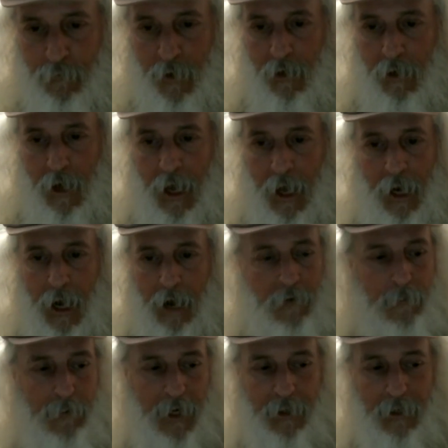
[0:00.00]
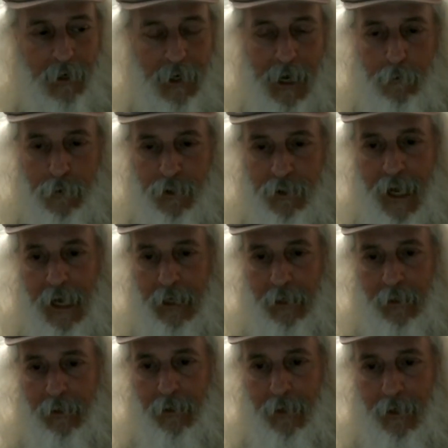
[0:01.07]
and everybody thought I was dead.
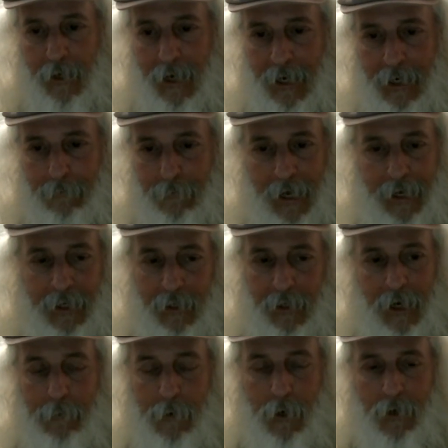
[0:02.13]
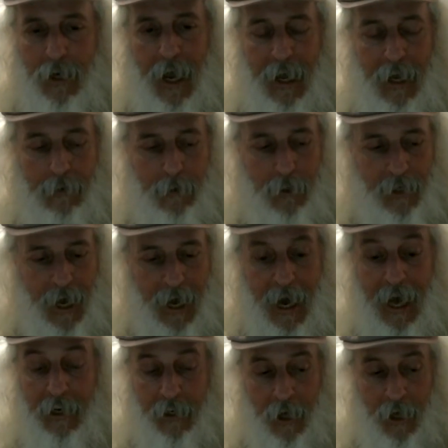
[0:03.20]
And I'm like, I'm okay, I'm okay. I
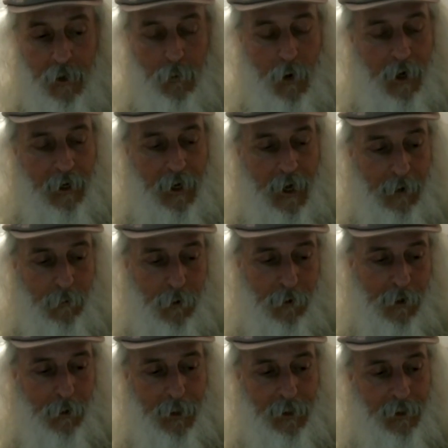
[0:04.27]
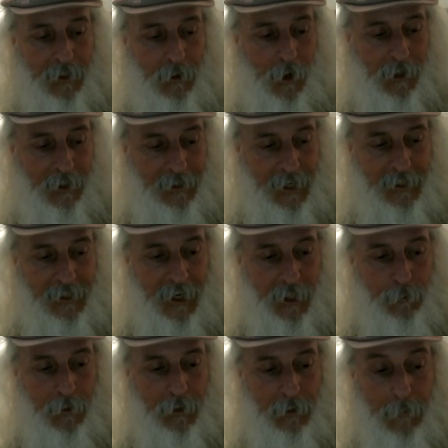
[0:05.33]
had another one. I won't go into all the details,
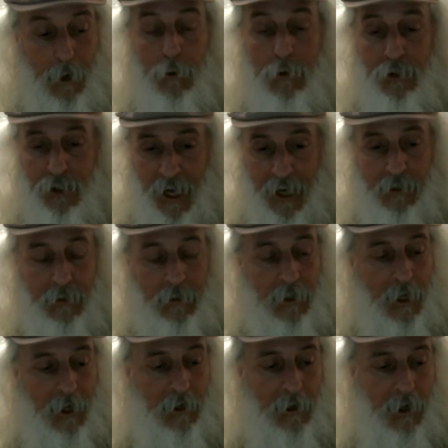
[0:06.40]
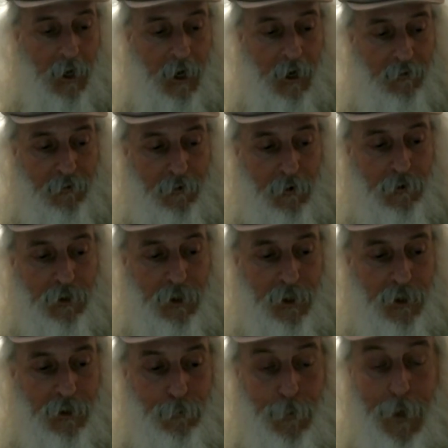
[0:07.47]
but a motorcycle uh,
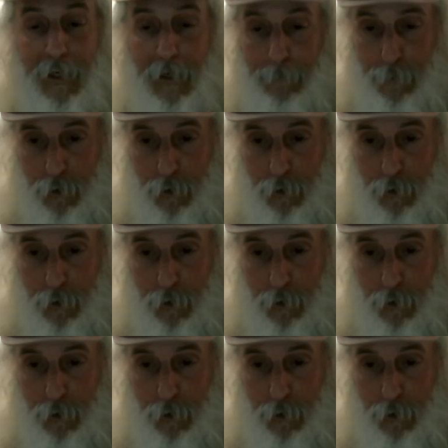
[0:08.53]
versus pickup